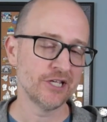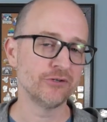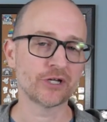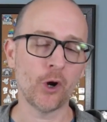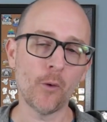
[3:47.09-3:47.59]

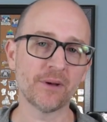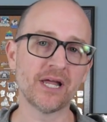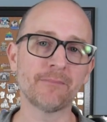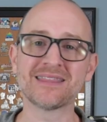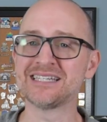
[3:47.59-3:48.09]
You can open
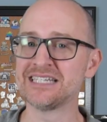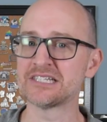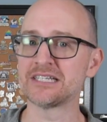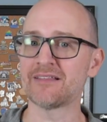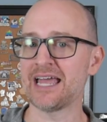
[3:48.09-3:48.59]
up the
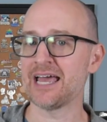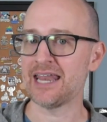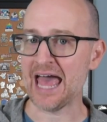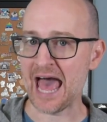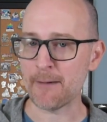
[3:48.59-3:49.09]
Disneyland
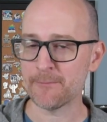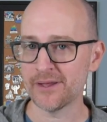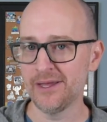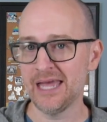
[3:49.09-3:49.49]
app